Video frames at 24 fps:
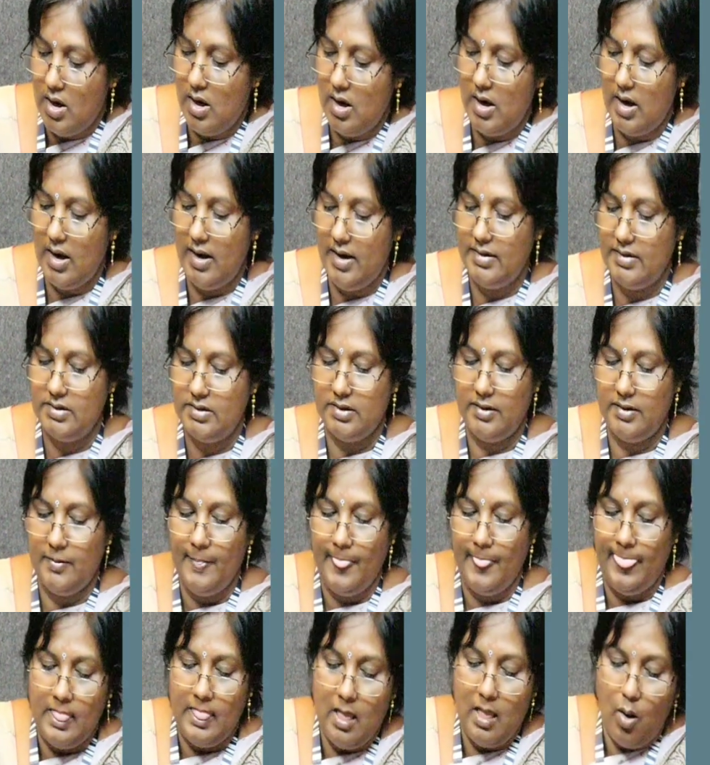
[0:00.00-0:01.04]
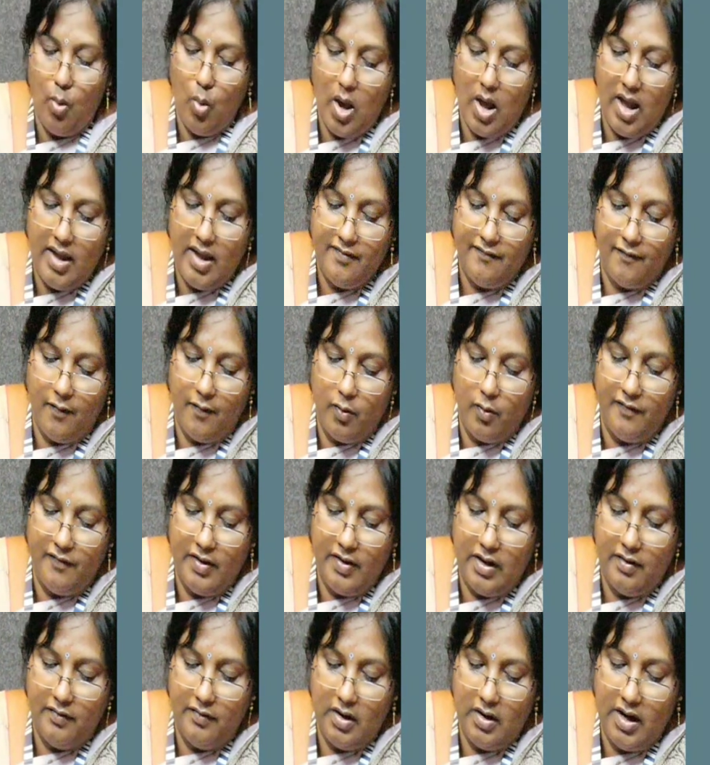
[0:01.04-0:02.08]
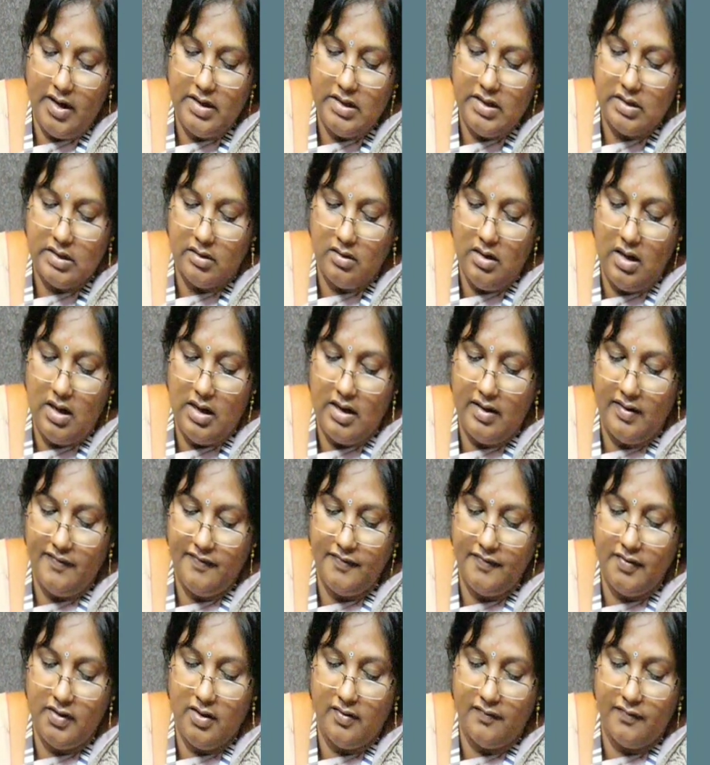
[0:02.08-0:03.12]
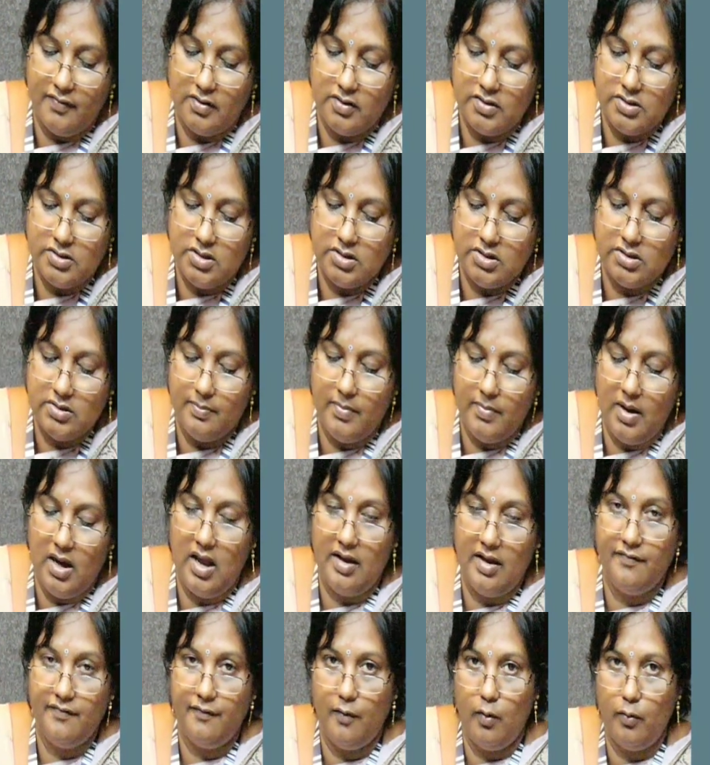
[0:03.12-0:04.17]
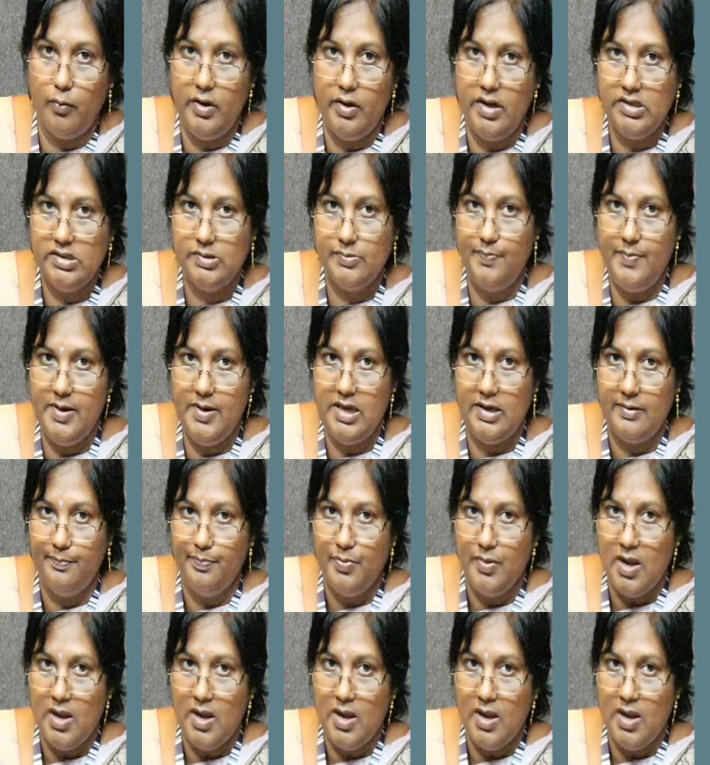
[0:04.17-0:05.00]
Right, now I found whenever I turn left, the first symbol I found is B.